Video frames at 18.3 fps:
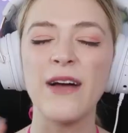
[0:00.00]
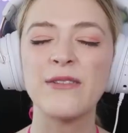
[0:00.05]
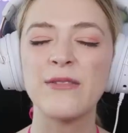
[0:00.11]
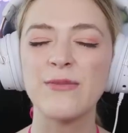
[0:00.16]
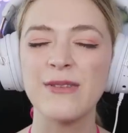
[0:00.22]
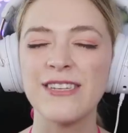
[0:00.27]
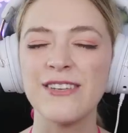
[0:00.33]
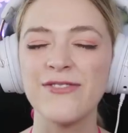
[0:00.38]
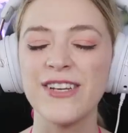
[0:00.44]
I'm
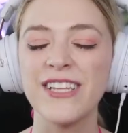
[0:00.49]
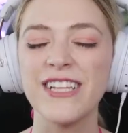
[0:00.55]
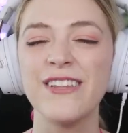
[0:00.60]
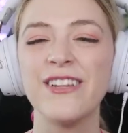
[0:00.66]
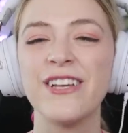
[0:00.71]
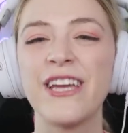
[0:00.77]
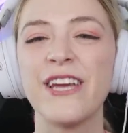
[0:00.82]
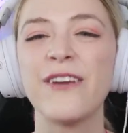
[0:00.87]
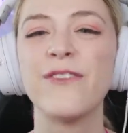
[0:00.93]
specifically
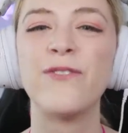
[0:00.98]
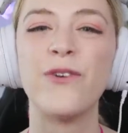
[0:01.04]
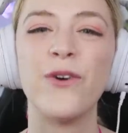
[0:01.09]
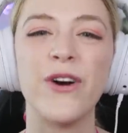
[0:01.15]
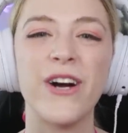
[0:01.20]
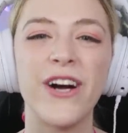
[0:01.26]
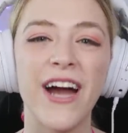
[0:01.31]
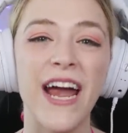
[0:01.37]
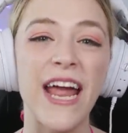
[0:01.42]
looking
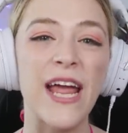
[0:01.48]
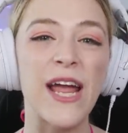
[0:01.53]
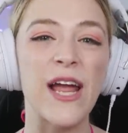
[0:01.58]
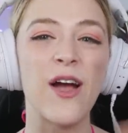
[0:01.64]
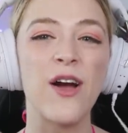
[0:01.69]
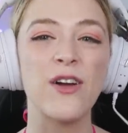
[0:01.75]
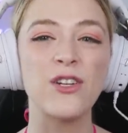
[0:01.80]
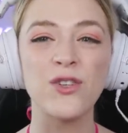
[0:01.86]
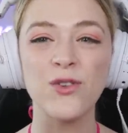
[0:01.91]
for
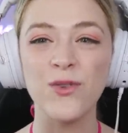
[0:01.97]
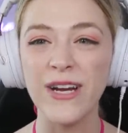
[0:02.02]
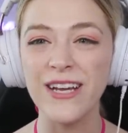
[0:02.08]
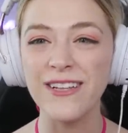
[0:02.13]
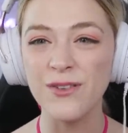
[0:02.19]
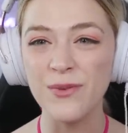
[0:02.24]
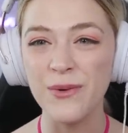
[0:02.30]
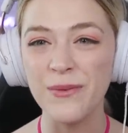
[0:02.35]
a trans